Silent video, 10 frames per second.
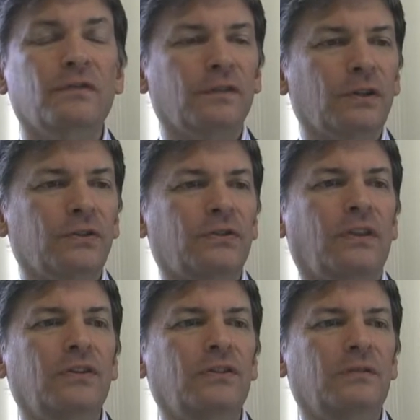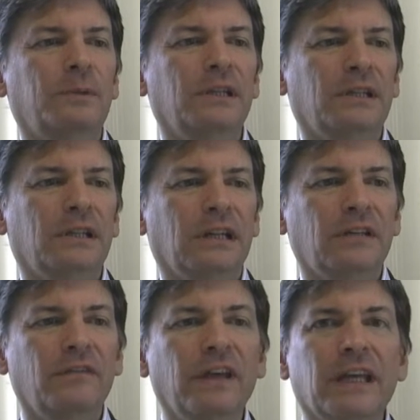First, this is being
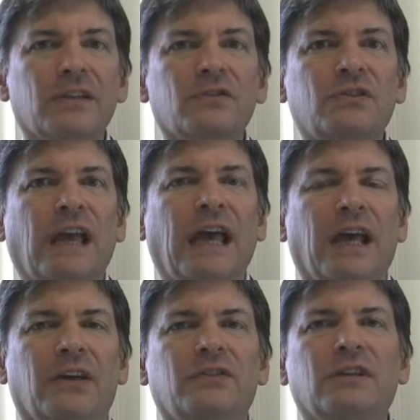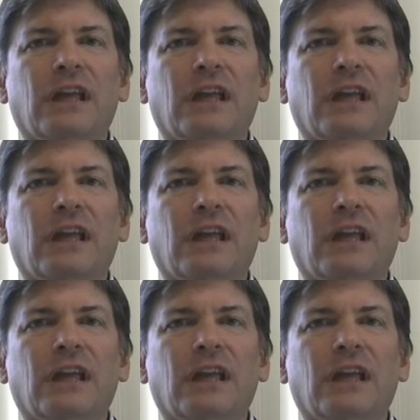advanced as,